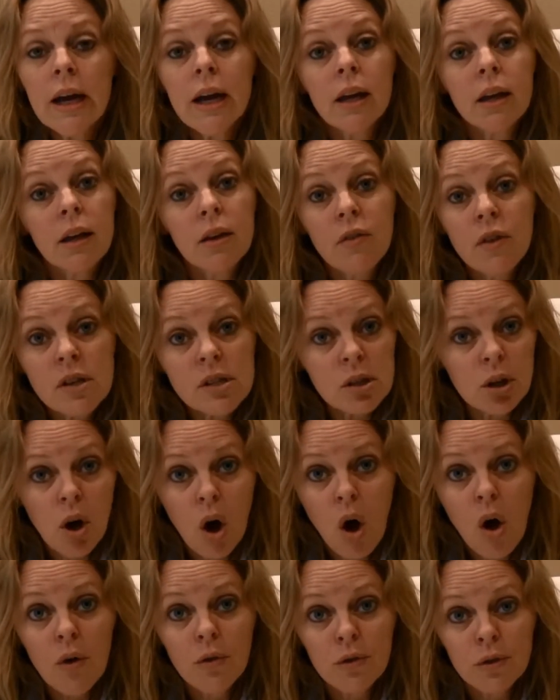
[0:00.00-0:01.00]
give us a
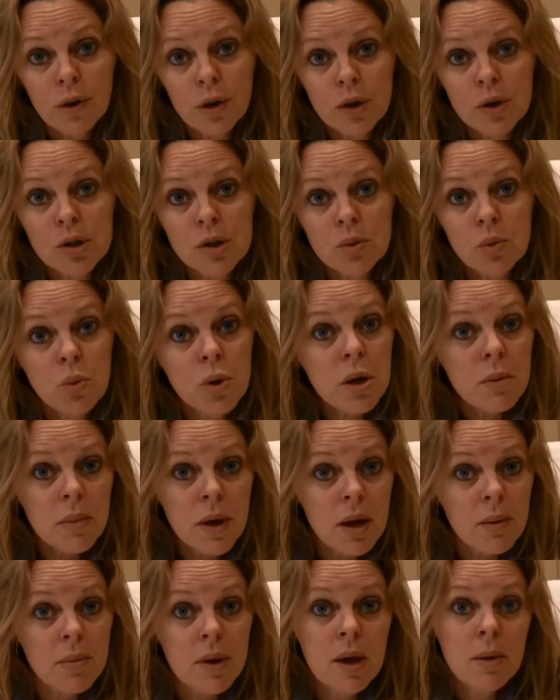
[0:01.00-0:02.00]
call first. We
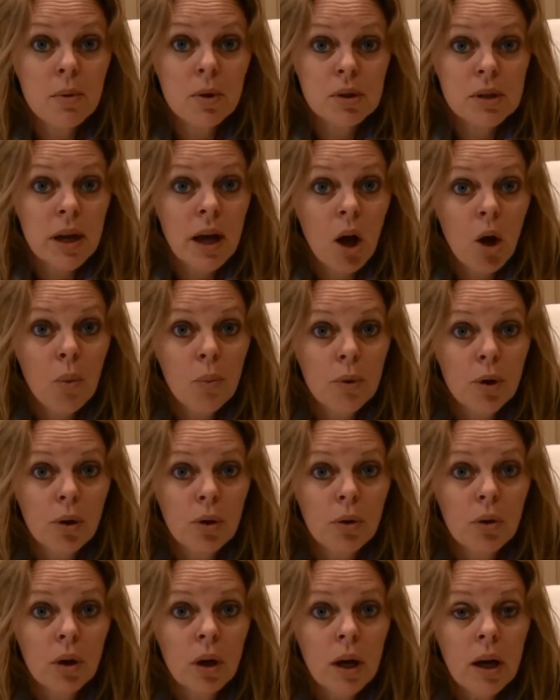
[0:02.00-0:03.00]
may be able to help
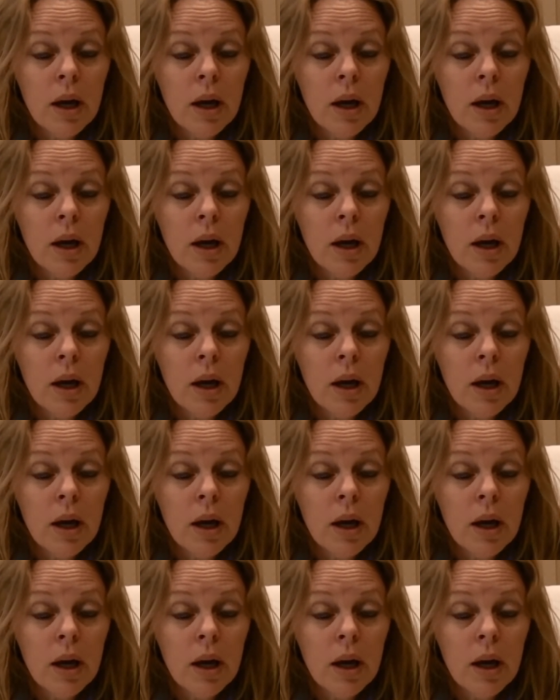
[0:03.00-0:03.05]
you.